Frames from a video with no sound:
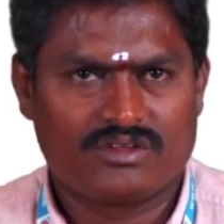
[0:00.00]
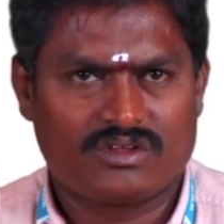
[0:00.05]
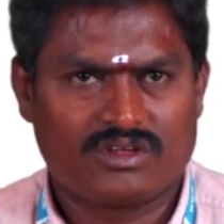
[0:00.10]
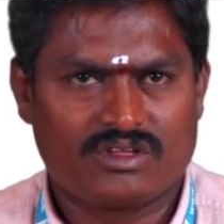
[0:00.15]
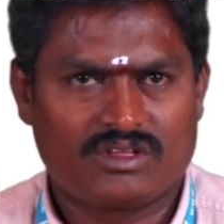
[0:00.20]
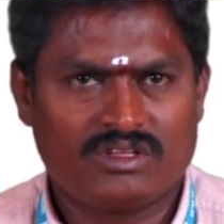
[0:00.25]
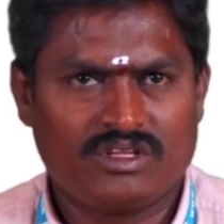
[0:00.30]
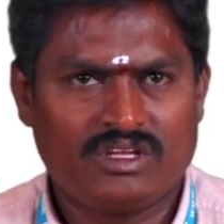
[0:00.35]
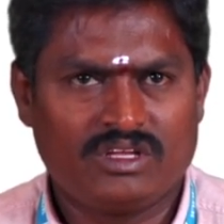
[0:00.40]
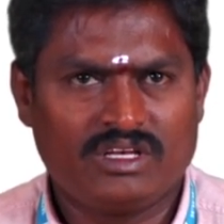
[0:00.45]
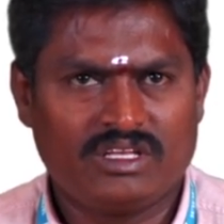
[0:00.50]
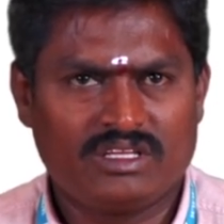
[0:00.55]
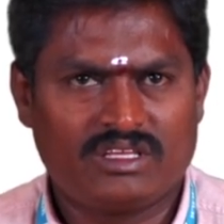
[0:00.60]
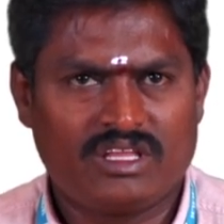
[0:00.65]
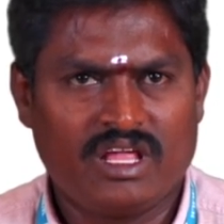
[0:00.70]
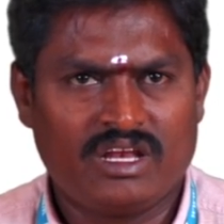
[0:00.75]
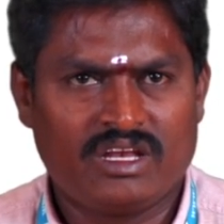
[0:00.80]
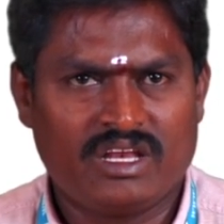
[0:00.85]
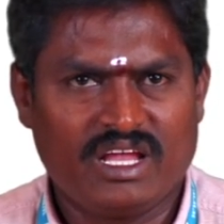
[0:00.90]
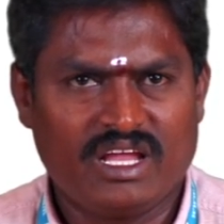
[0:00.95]
Then
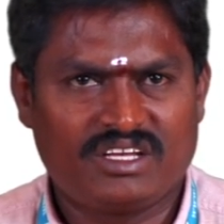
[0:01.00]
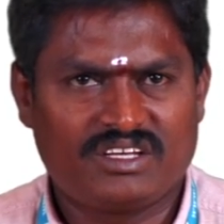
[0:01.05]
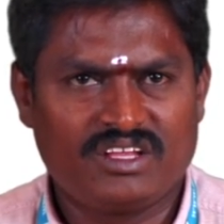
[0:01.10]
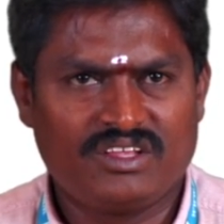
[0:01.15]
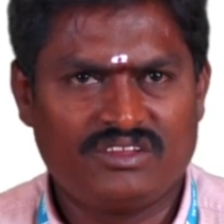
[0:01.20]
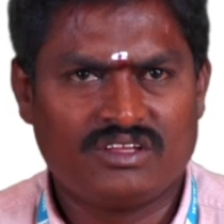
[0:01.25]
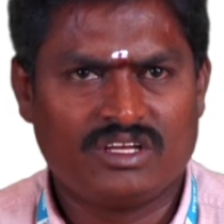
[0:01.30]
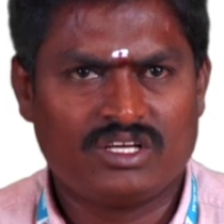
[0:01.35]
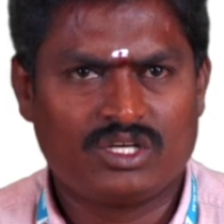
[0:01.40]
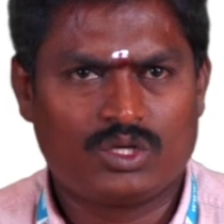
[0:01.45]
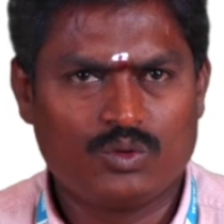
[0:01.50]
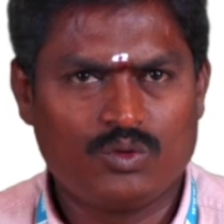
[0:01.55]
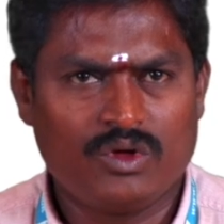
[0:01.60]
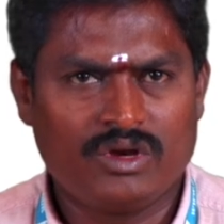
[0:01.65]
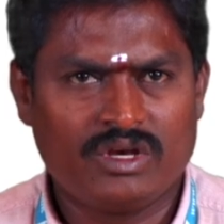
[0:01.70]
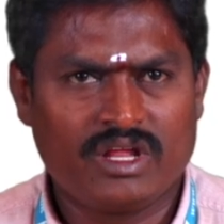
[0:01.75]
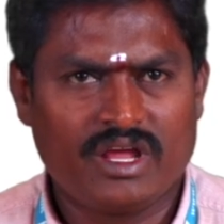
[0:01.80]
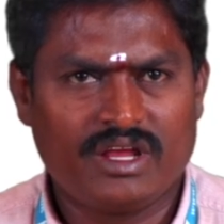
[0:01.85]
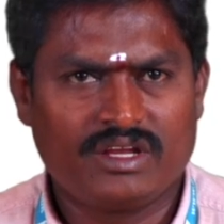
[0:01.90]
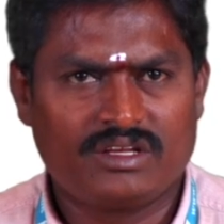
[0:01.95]
next is in
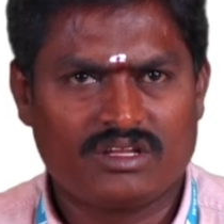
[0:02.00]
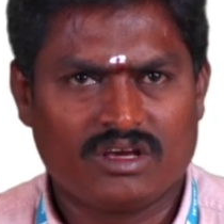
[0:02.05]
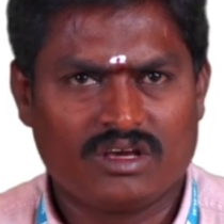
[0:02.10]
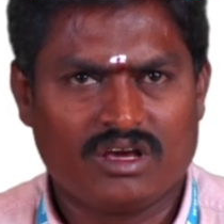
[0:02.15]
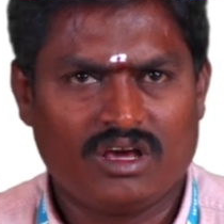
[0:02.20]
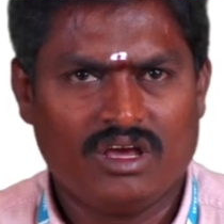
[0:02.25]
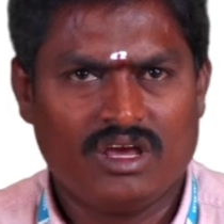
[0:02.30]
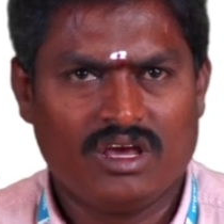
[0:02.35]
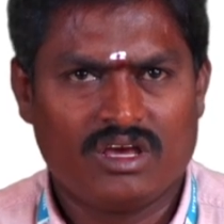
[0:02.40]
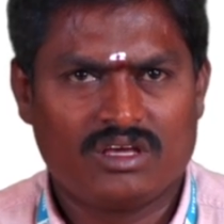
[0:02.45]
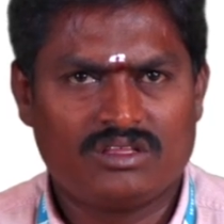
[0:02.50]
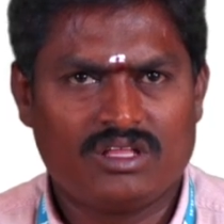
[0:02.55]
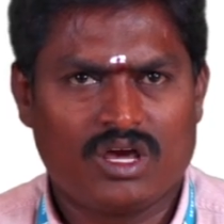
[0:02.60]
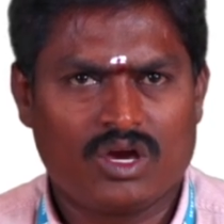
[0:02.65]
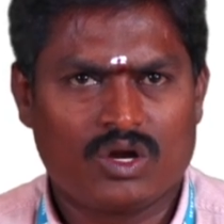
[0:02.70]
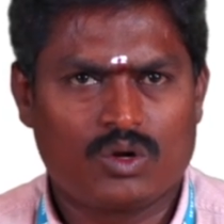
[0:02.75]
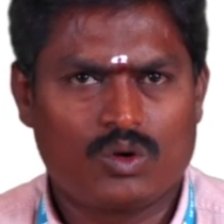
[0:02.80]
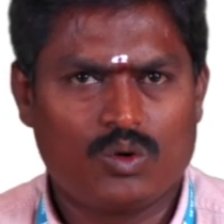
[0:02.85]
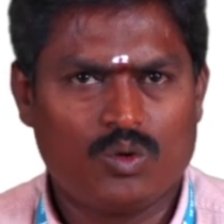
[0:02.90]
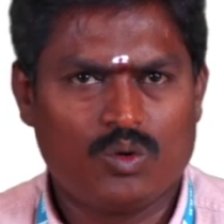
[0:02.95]
2008, the
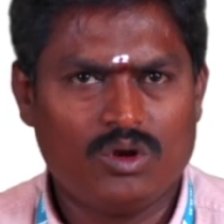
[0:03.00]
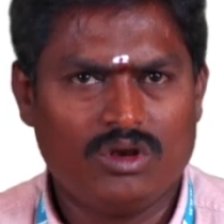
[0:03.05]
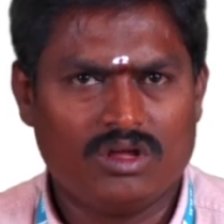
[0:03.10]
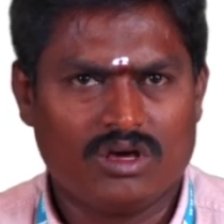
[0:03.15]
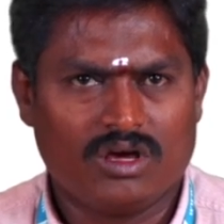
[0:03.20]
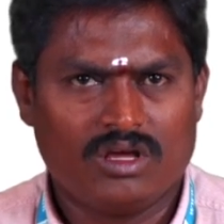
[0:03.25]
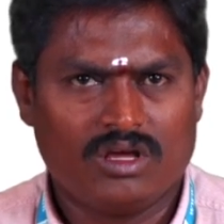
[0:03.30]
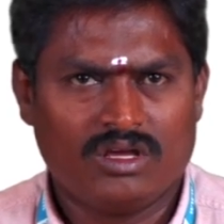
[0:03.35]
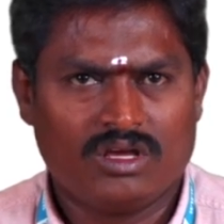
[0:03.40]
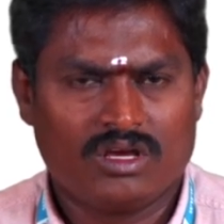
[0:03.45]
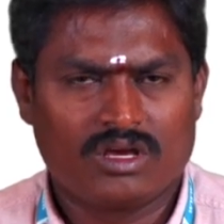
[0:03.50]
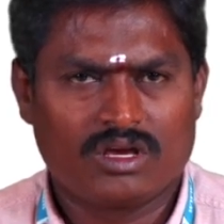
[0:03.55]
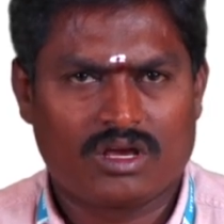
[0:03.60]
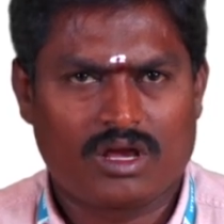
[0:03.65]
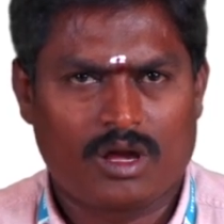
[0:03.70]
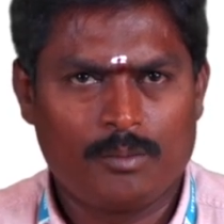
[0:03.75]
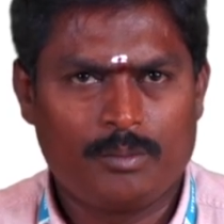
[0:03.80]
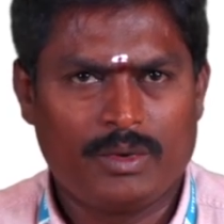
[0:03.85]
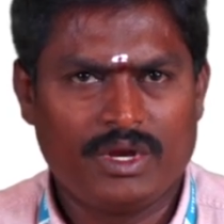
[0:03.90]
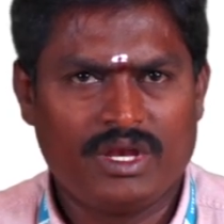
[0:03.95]
Google
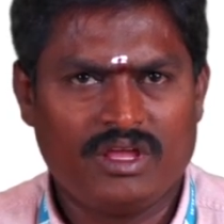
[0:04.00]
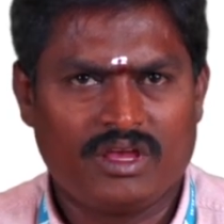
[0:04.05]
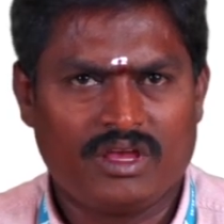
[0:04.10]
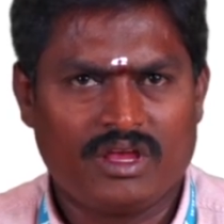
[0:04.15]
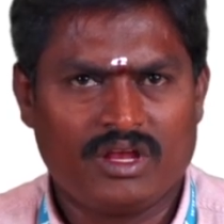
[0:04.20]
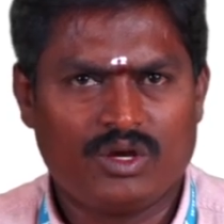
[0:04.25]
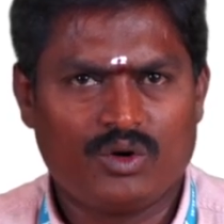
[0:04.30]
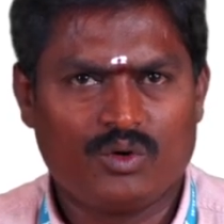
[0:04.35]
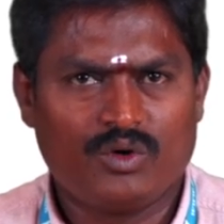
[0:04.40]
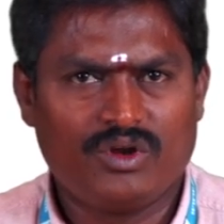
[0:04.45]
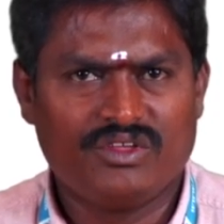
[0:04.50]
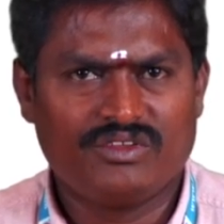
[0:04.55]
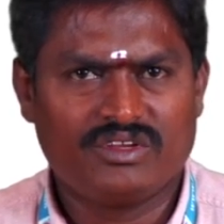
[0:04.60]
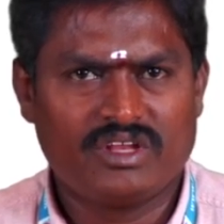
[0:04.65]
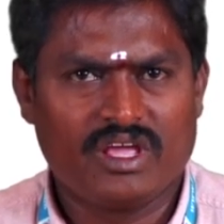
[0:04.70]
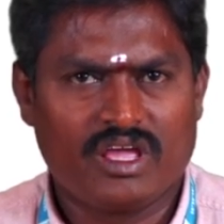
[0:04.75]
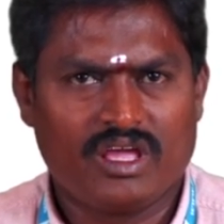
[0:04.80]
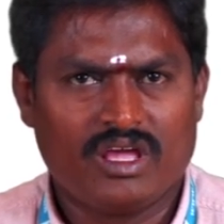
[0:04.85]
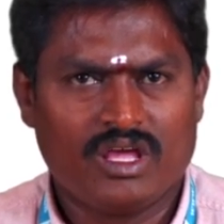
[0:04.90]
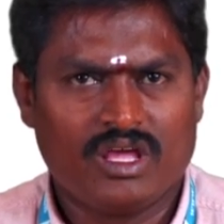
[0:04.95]
company introduced
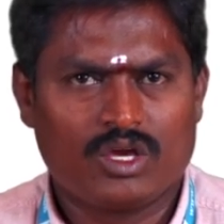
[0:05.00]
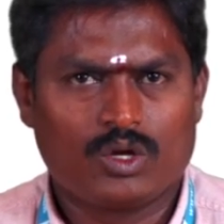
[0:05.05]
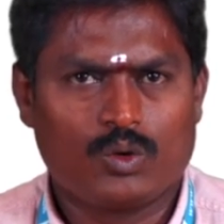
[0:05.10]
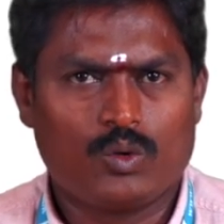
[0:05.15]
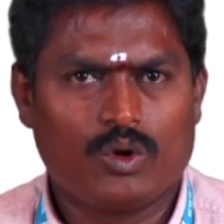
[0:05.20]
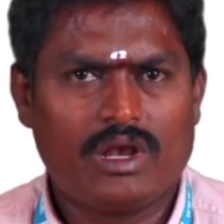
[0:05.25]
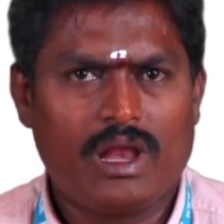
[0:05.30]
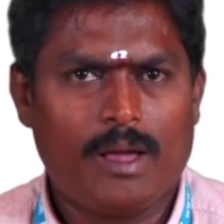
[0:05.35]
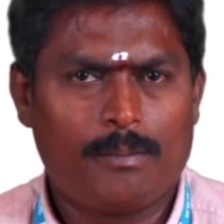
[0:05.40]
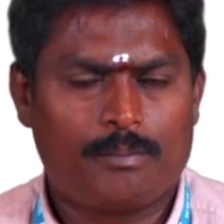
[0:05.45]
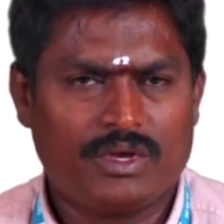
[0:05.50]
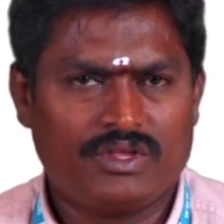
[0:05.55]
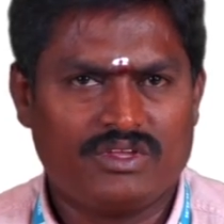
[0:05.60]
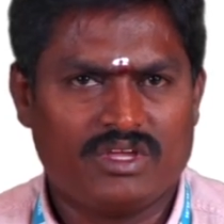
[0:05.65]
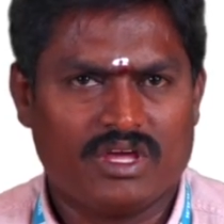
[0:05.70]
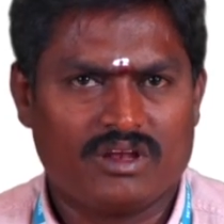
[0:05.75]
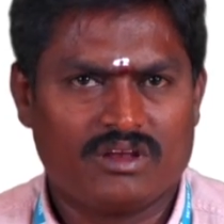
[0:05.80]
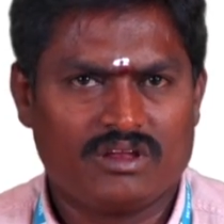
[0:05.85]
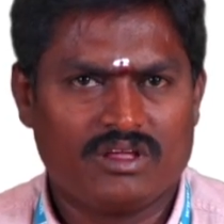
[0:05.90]
a Google App Engine.